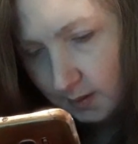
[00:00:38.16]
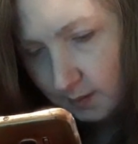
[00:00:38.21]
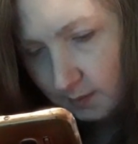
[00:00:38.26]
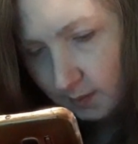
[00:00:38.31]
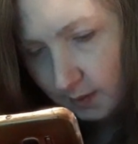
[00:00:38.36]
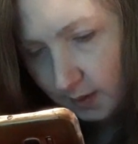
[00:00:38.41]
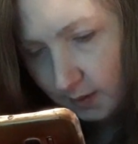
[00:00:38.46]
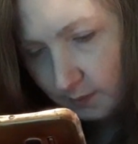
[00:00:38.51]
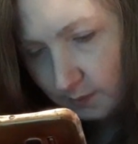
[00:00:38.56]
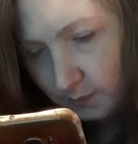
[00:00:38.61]

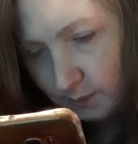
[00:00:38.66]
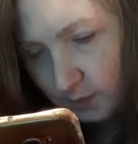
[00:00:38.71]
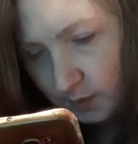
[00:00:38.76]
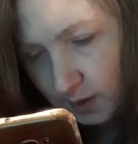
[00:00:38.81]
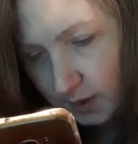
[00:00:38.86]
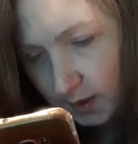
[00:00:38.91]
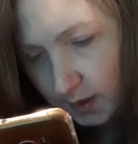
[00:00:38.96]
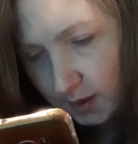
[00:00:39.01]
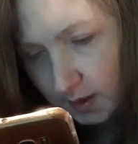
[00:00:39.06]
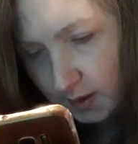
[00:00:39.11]
if I can
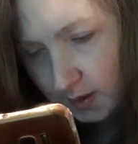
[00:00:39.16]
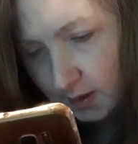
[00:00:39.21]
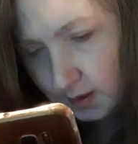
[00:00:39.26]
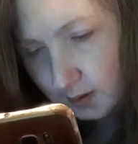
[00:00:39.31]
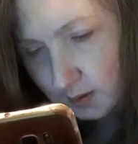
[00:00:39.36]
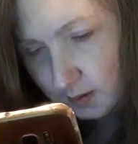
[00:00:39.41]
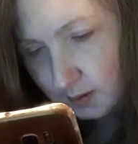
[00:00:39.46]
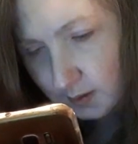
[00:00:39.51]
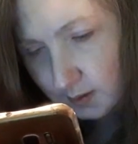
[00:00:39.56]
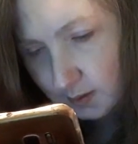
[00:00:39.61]
find
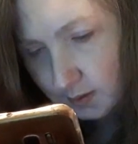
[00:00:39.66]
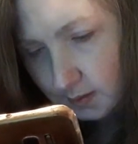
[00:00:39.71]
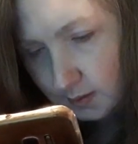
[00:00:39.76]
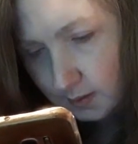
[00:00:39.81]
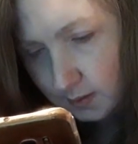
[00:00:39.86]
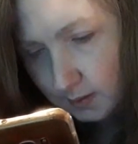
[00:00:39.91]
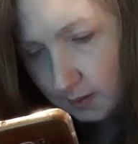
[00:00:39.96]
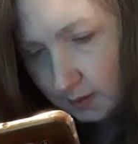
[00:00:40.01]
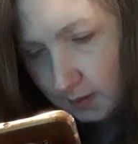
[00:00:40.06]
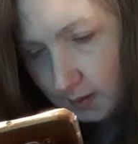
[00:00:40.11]
it.
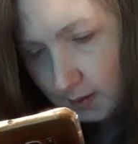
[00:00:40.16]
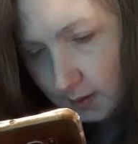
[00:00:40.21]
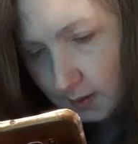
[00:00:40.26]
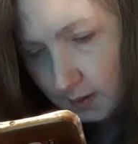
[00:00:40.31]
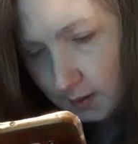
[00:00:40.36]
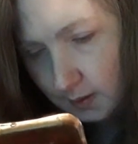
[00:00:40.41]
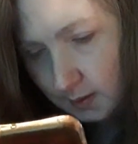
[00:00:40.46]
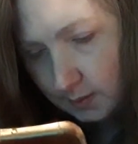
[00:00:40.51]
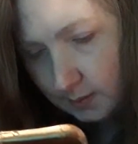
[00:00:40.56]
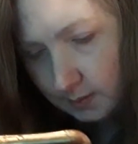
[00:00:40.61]

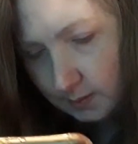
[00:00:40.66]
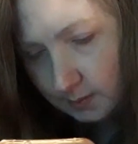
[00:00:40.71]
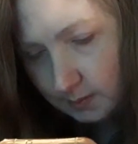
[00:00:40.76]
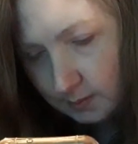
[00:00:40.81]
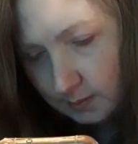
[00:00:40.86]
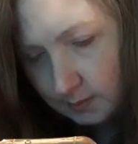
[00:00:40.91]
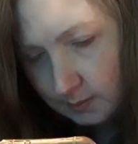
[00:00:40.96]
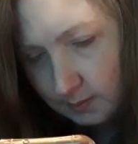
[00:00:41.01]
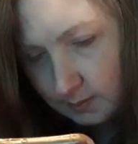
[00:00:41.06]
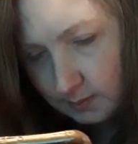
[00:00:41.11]

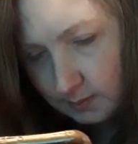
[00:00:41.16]
Um,